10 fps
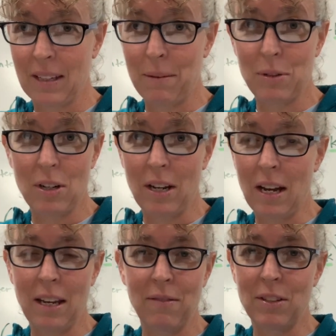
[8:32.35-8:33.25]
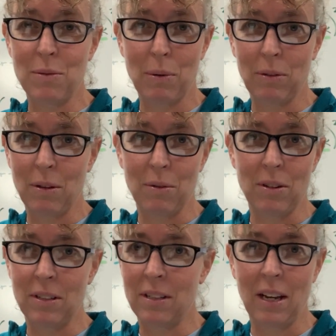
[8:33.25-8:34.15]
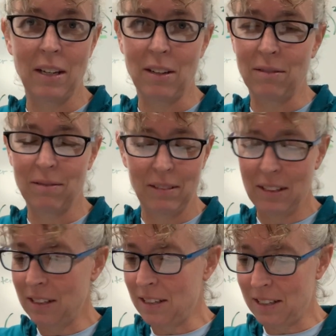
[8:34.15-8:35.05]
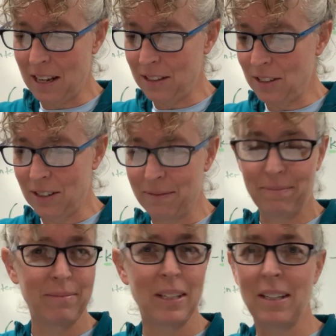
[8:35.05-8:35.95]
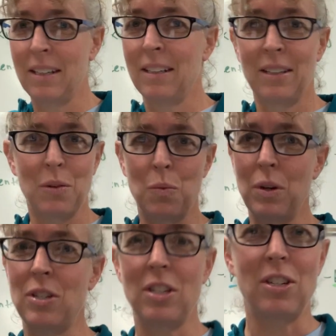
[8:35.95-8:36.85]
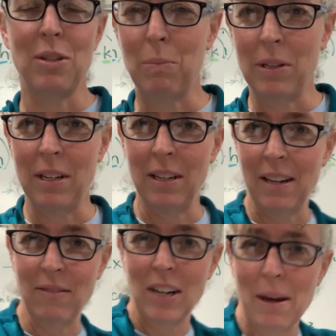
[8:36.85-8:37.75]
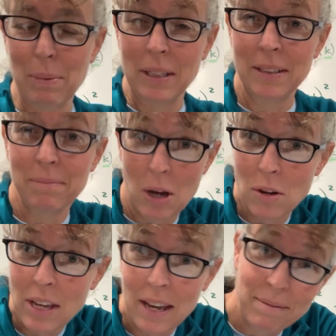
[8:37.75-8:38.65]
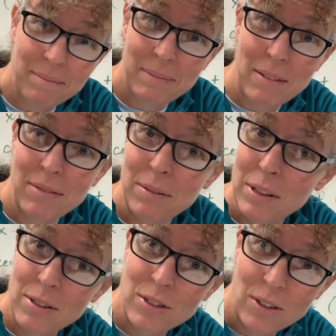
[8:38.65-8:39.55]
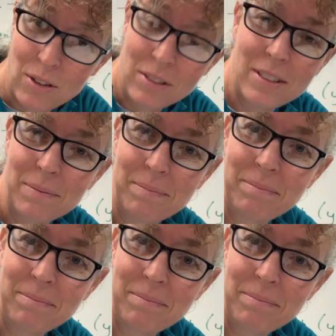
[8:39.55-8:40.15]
I'm sorry, I even spoke the words. I know, it's a disaster. We should just pretend it never happened. Okay, have fun with your circles.